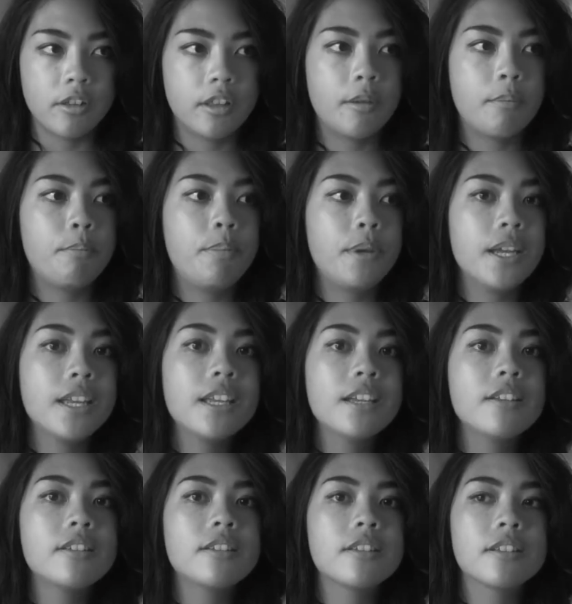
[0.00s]
The
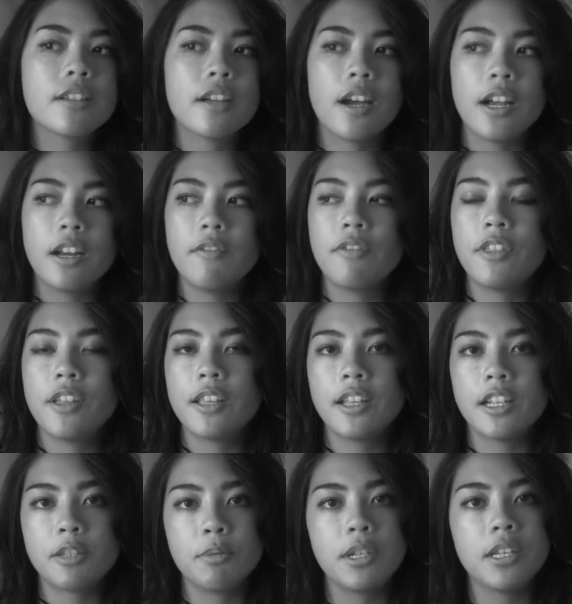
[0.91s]
biggest kind of thing
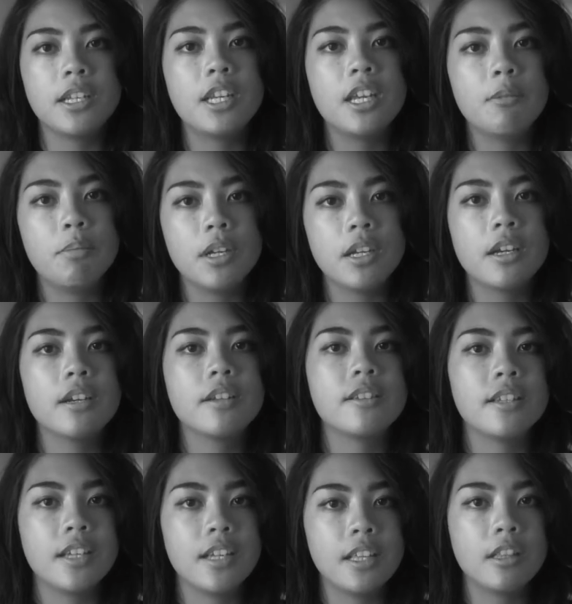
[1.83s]
that's been keeping
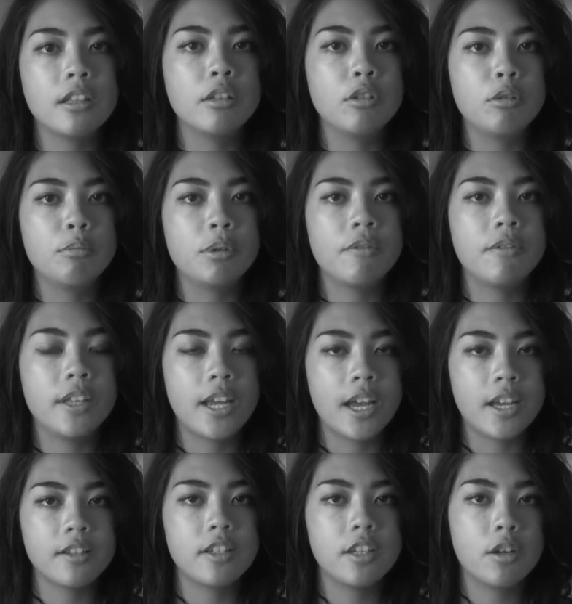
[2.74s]
us in the loop of the
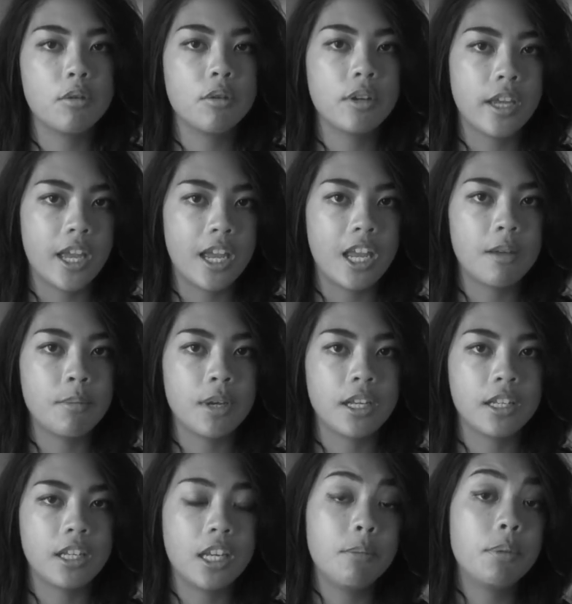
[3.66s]
SEO game
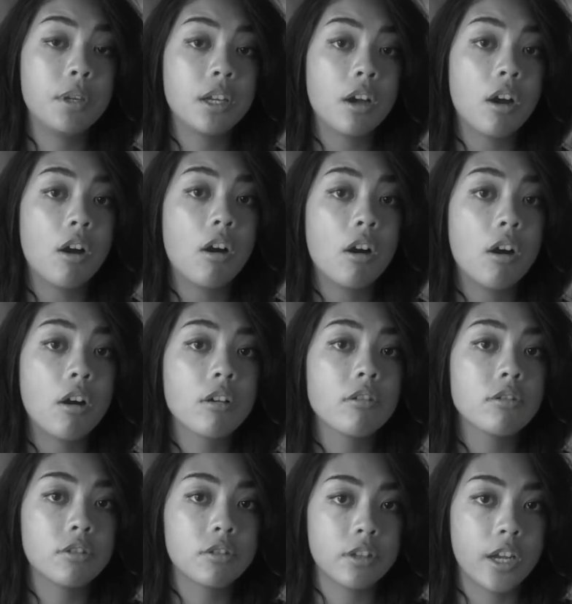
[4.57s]
and keeping
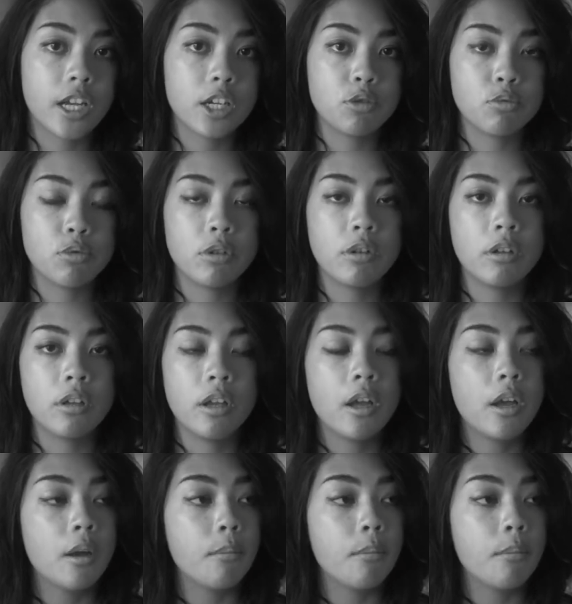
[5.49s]
our schedule